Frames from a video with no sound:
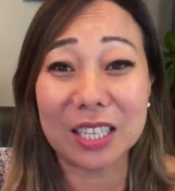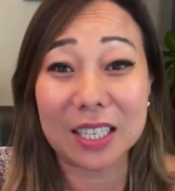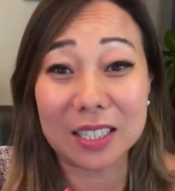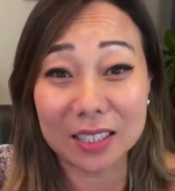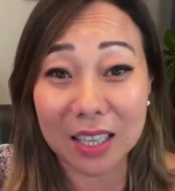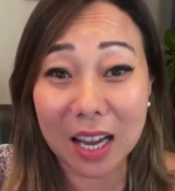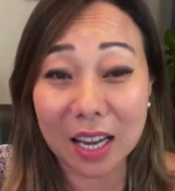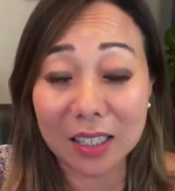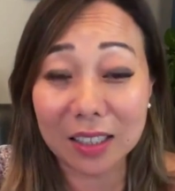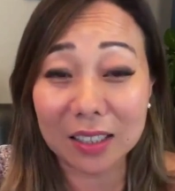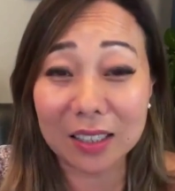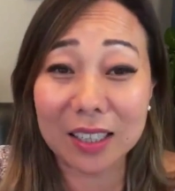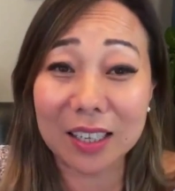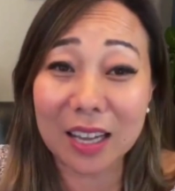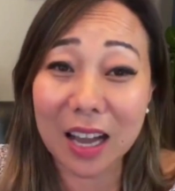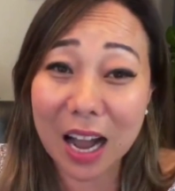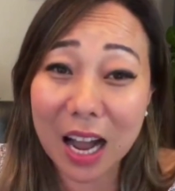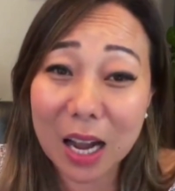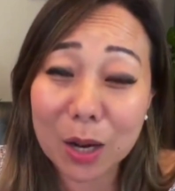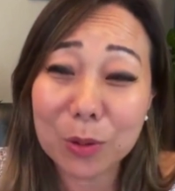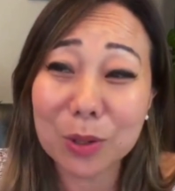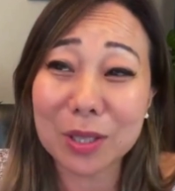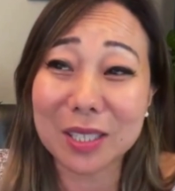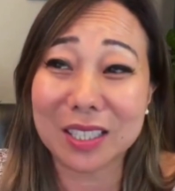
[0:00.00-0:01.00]
excitedly,
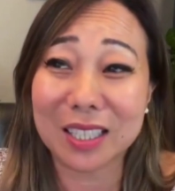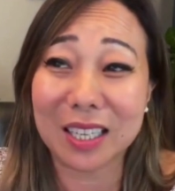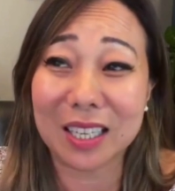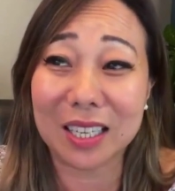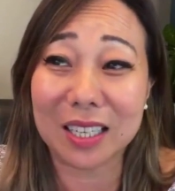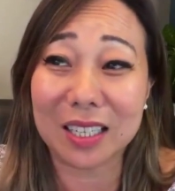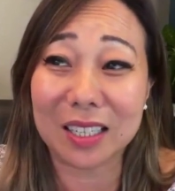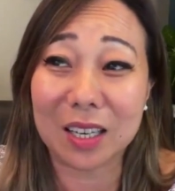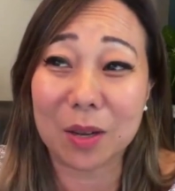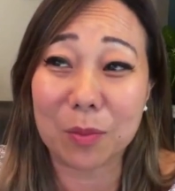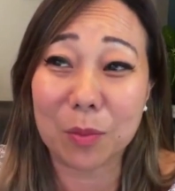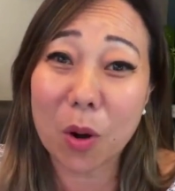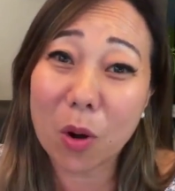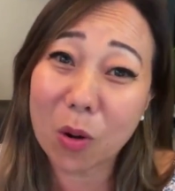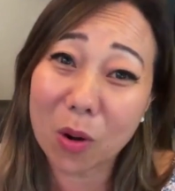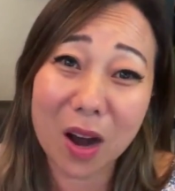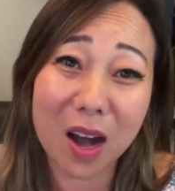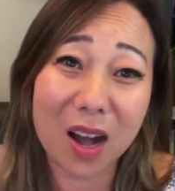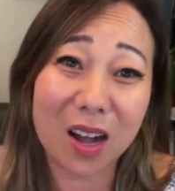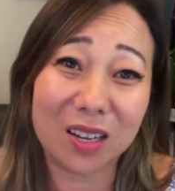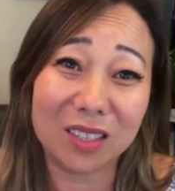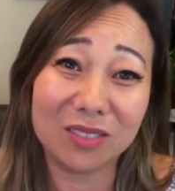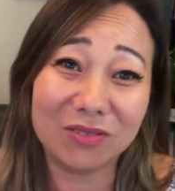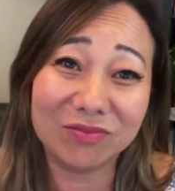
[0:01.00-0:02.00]
I was in
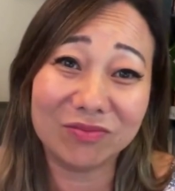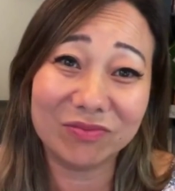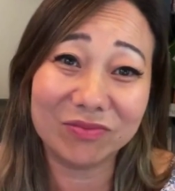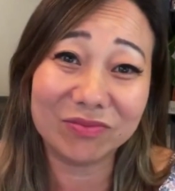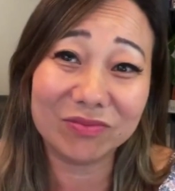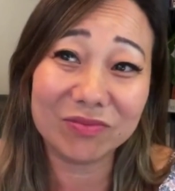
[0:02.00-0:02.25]
Pohang,